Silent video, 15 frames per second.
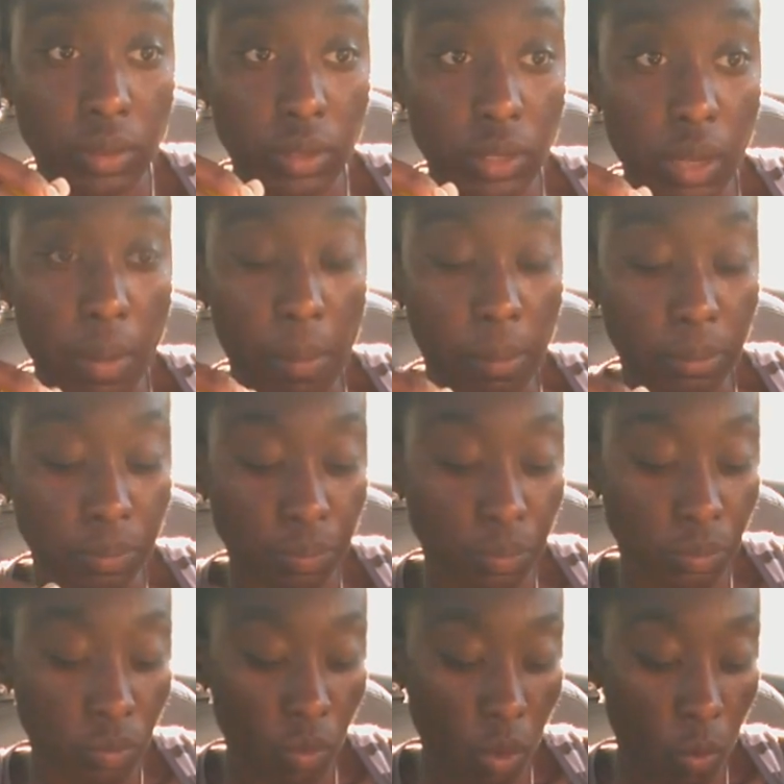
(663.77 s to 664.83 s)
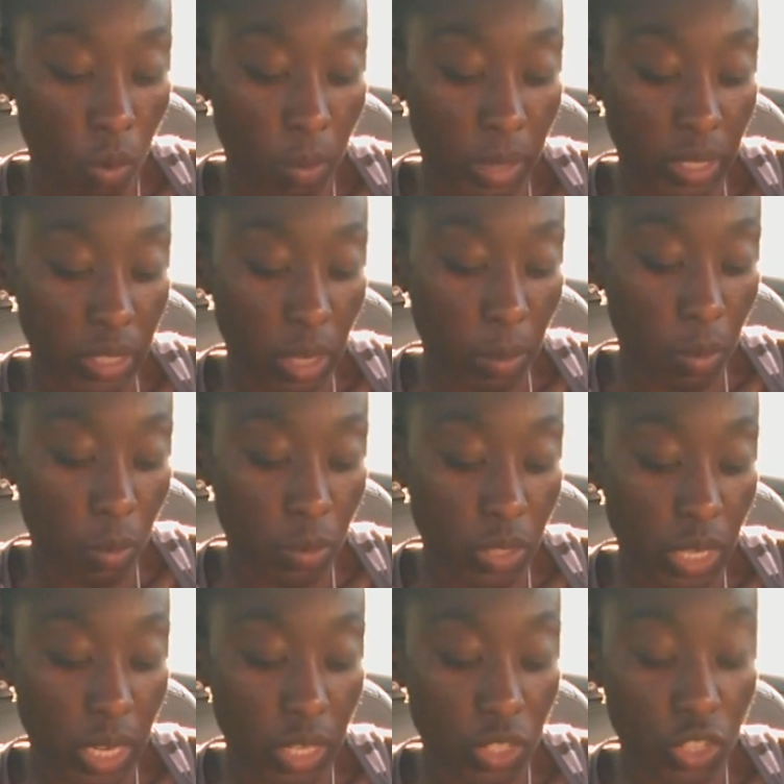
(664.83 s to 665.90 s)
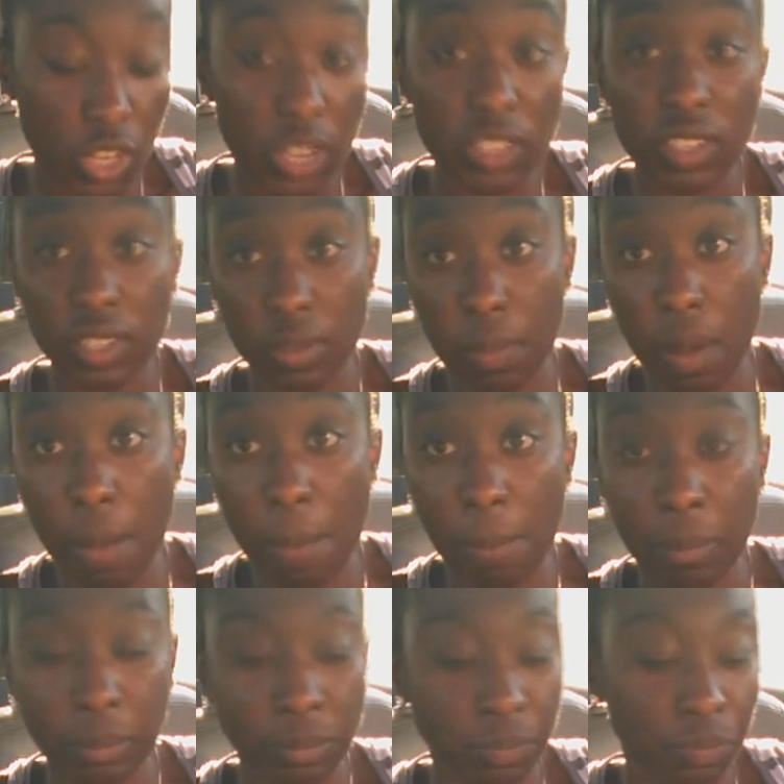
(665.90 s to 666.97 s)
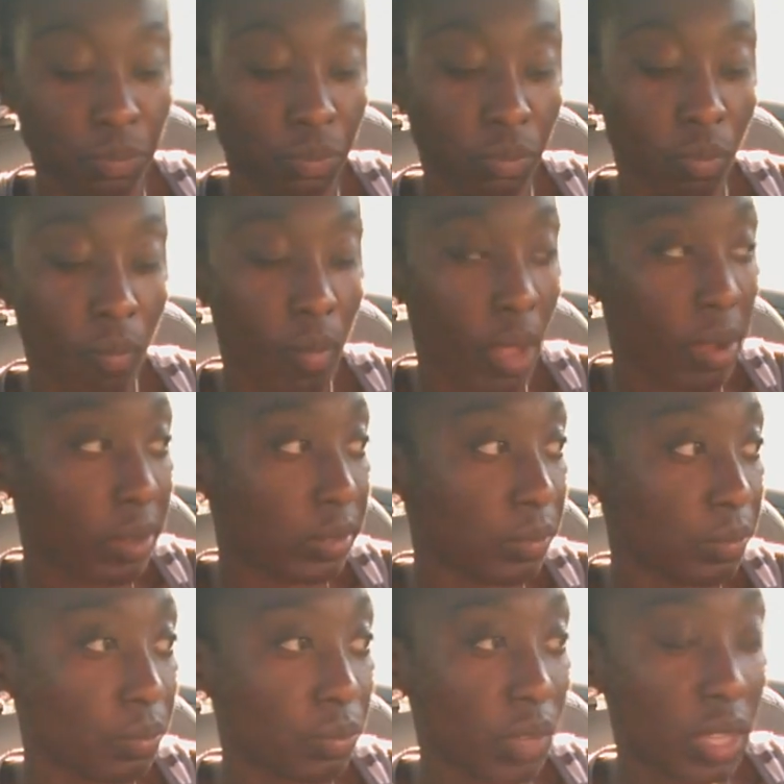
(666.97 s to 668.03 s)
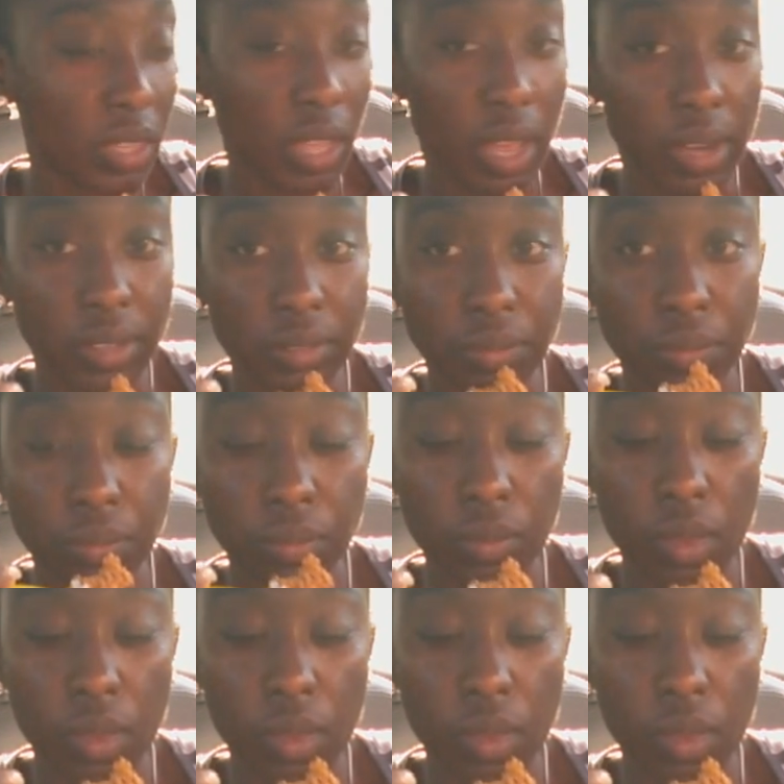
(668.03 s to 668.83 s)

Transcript: Yeah. We'll make a stop change, change his bum. And then